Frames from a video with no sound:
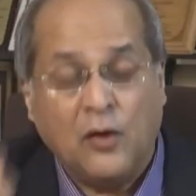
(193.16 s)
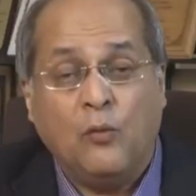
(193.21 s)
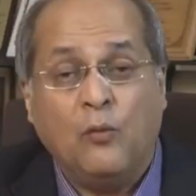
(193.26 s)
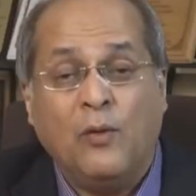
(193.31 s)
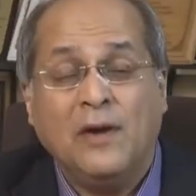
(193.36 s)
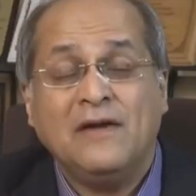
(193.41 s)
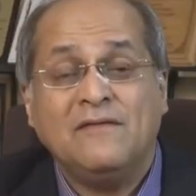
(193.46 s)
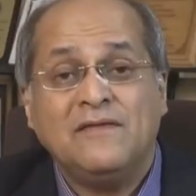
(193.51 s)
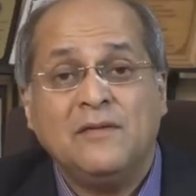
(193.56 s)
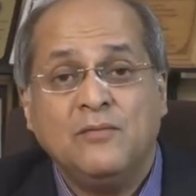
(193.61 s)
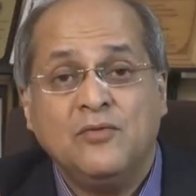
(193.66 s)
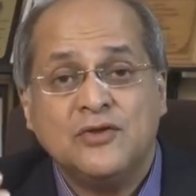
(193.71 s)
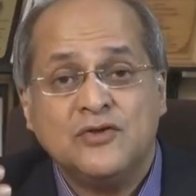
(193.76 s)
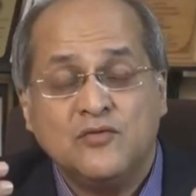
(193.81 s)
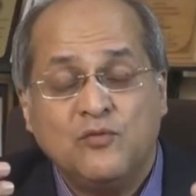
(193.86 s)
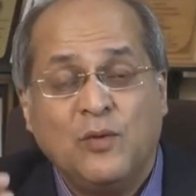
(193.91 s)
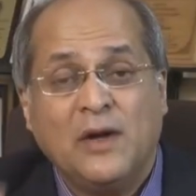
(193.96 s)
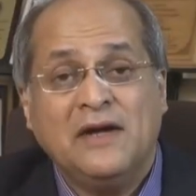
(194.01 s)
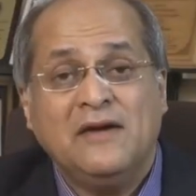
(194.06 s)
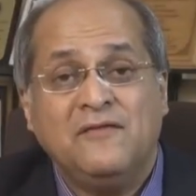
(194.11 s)
Now, one of the
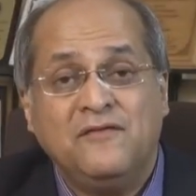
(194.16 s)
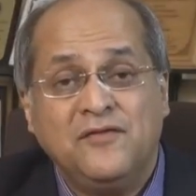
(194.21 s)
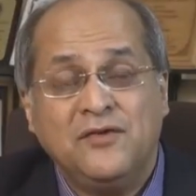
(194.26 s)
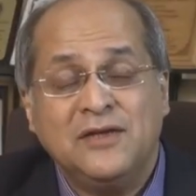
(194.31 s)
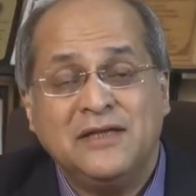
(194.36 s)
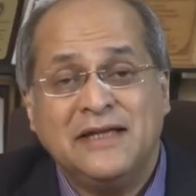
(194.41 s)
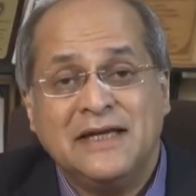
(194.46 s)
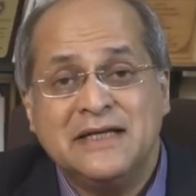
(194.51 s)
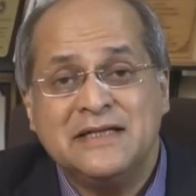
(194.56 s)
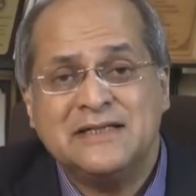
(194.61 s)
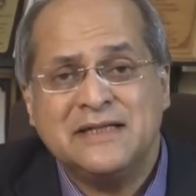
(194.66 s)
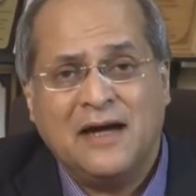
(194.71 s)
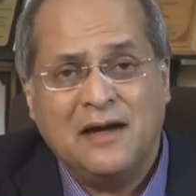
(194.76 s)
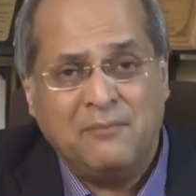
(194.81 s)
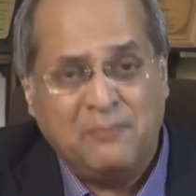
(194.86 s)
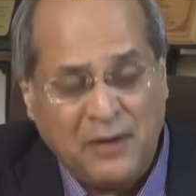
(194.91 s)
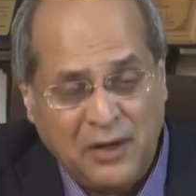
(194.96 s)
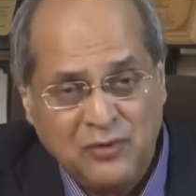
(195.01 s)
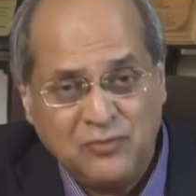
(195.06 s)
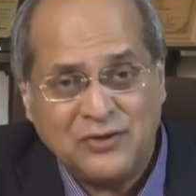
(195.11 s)
most wonderful things
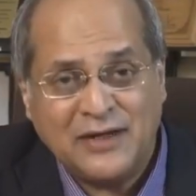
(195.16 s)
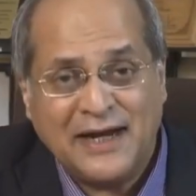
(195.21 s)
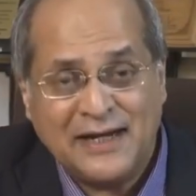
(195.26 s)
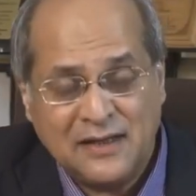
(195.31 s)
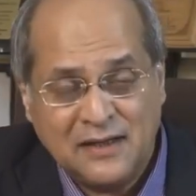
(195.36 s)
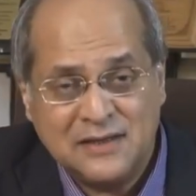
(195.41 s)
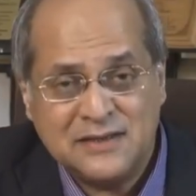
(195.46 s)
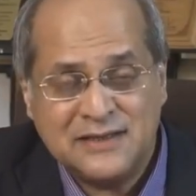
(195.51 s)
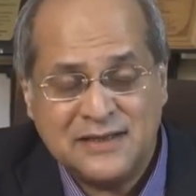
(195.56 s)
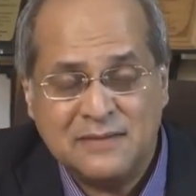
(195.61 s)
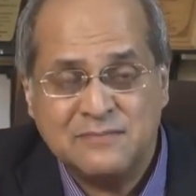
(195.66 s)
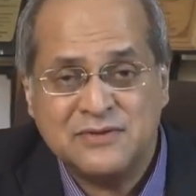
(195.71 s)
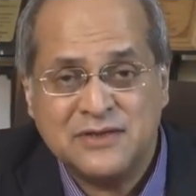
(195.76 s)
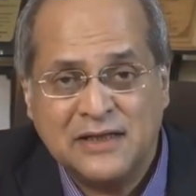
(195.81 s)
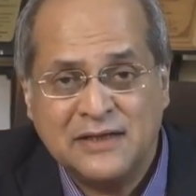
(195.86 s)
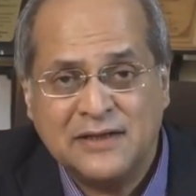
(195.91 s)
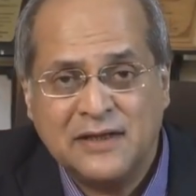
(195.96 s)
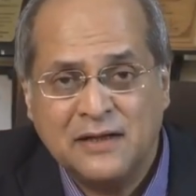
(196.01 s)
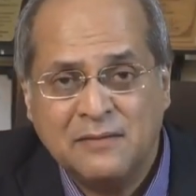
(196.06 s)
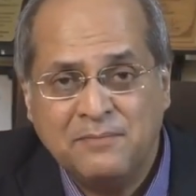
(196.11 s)
about adult stem
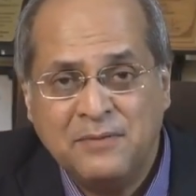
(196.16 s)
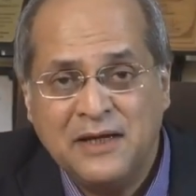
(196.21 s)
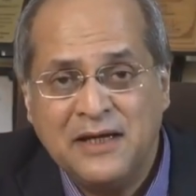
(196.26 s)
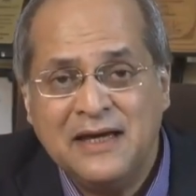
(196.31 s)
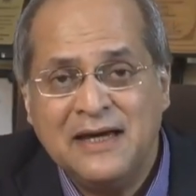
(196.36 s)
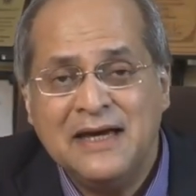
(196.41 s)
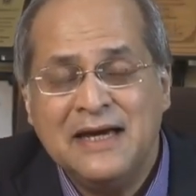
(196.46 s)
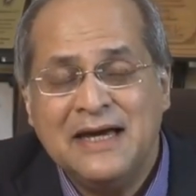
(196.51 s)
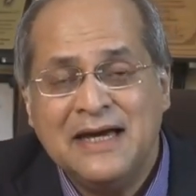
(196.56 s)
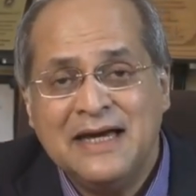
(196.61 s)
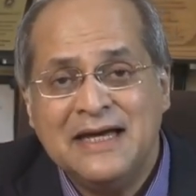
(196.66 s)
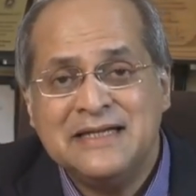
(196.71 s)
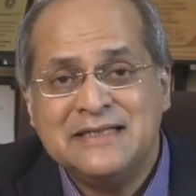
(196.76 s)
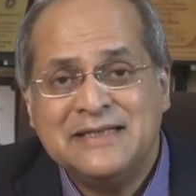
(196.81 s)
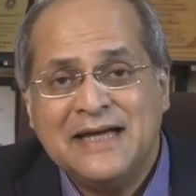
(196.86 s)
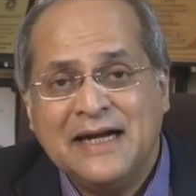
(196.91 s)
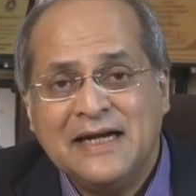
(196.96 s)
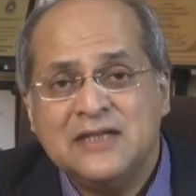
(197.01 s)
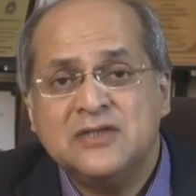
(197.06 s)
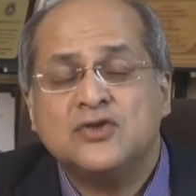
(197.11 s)
cell therapy
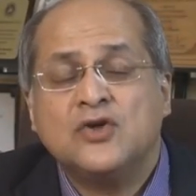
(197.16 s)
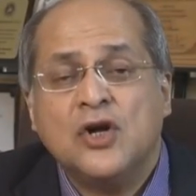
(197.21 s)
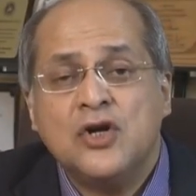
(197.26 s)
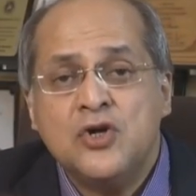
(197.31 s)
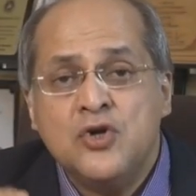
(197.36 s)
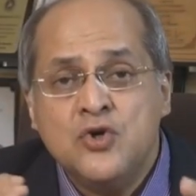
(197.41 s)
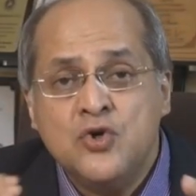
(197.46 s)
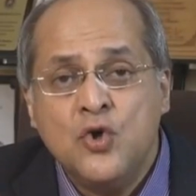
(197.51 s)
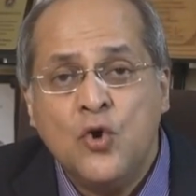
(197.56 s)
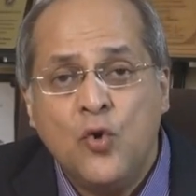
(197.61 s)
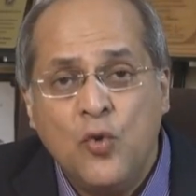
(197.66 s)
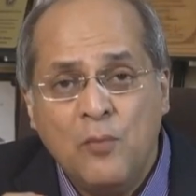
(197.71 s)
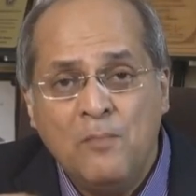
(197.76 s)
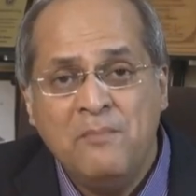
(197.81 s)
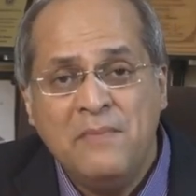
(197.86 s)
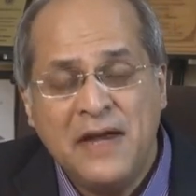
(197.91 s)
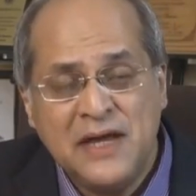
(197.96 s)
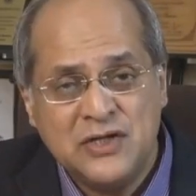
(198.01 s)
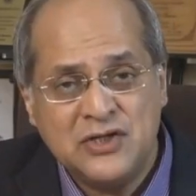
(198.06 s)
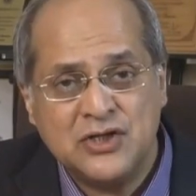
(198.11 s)
is that it's got no
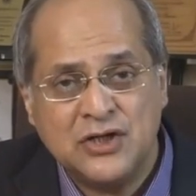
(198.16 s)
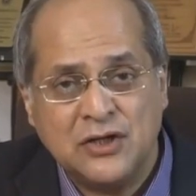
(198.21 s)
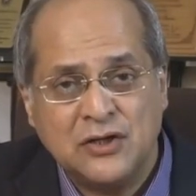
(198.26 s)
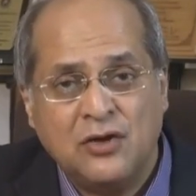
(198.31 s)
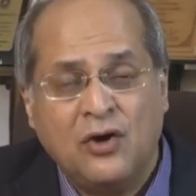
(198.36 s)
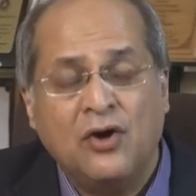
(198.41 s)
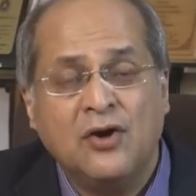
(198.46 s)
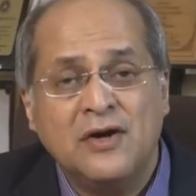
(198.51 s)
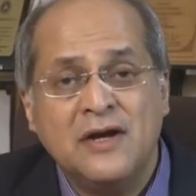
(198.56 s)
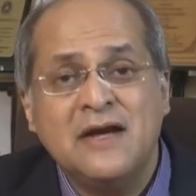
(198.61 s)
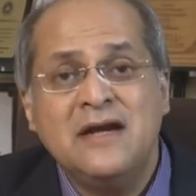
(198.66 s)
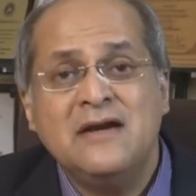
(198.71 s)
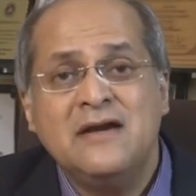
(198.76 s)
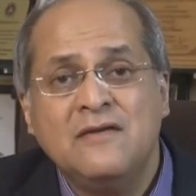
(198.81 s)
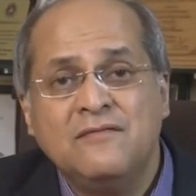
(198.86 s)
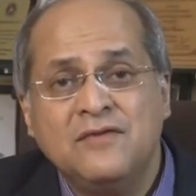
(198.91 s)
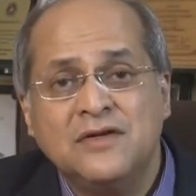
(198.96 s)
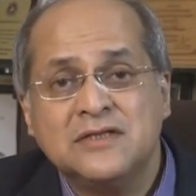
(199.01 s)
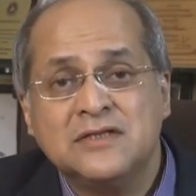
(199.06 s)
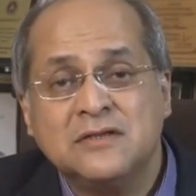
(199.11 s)
major or
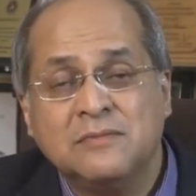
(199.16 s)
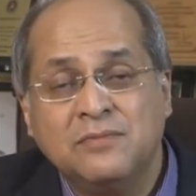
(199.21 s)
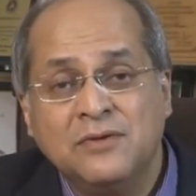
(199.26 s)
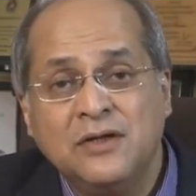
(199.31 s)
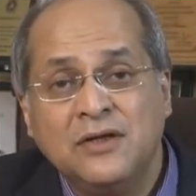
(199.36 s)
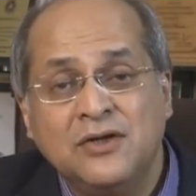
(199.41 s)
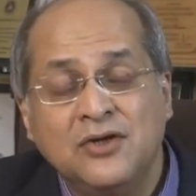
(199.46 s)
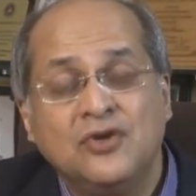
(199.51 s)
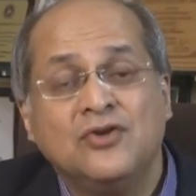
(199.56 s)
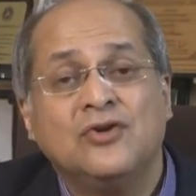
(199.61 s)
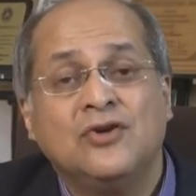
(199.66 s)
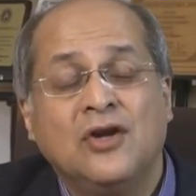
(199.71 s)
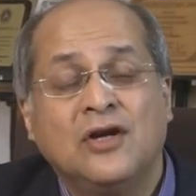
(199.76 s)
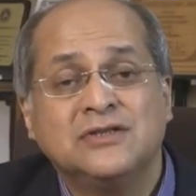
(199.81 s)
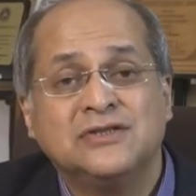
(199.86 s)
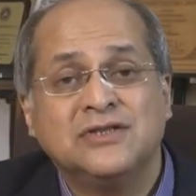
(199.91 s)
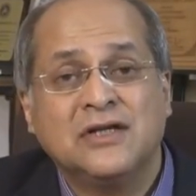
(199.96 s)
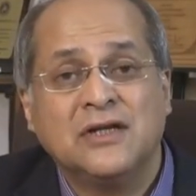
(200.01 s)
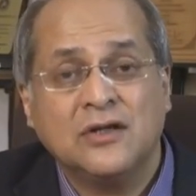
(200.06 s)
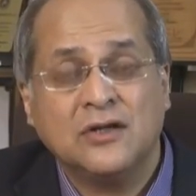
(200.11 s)
irreversible
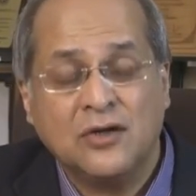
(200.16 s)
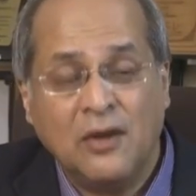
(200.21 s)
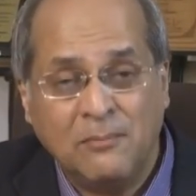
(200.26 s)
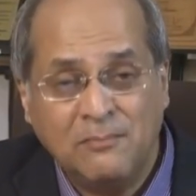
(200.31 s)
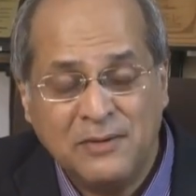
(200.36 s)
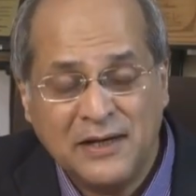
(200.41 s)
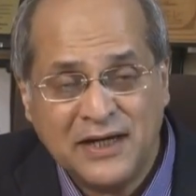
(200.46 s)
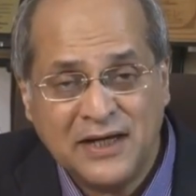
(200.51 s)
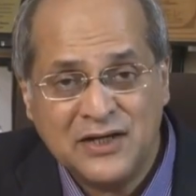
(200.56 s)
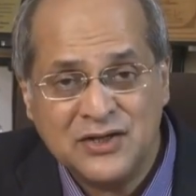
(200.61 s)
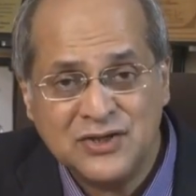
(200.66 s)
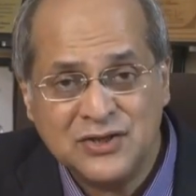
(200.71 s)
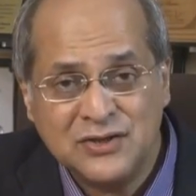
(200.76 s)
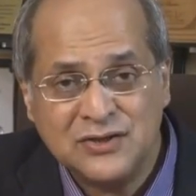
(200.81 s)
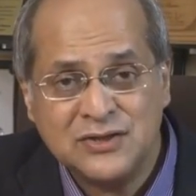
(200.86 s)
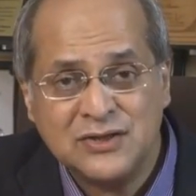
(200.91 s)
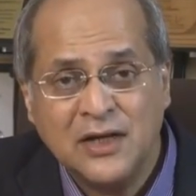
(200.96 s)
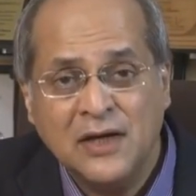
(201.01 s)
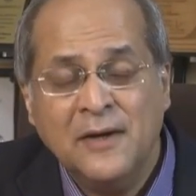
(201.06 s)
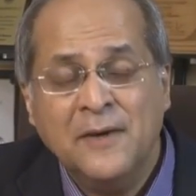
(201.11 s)
neurological
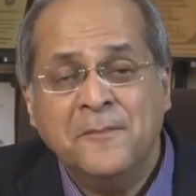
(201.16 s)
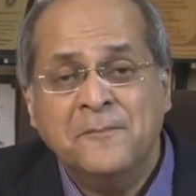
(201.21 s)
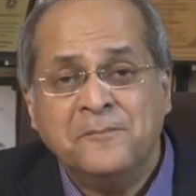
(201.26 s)
complications,